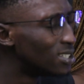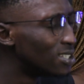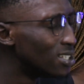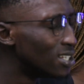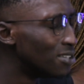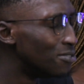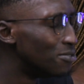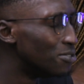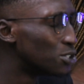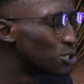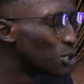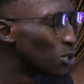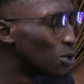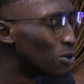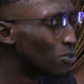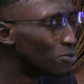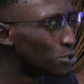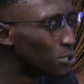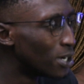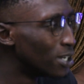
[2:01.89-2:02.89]
a vision
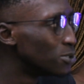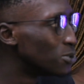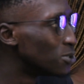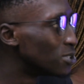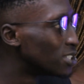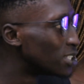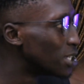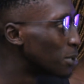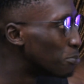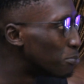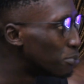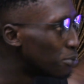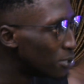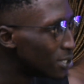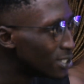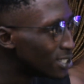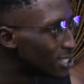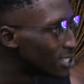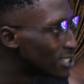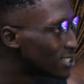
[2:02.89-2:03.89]
of trying to
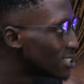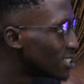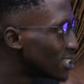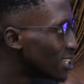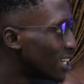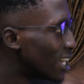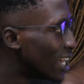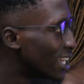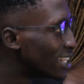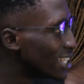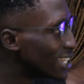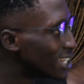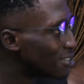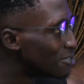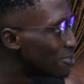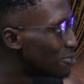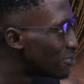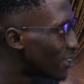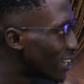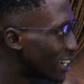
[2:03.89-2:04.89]
separate, I think, a
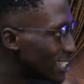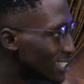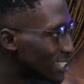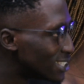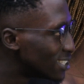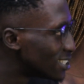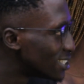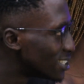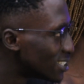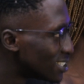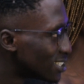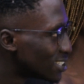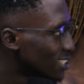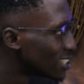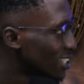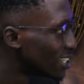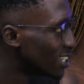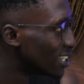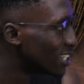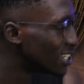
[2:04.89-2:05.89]
fight
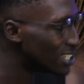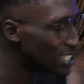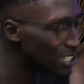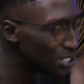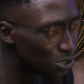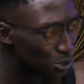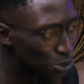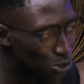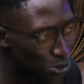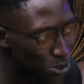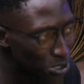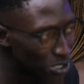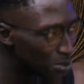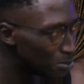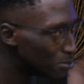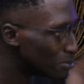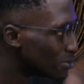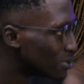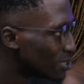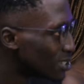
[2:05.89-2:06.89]
in his
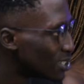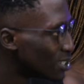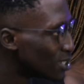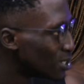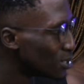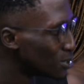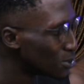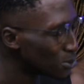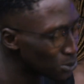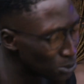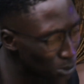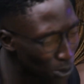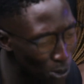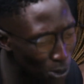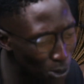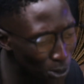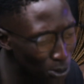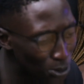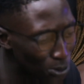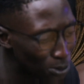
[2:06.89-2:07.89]
dream.
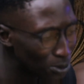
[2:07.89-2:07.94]
So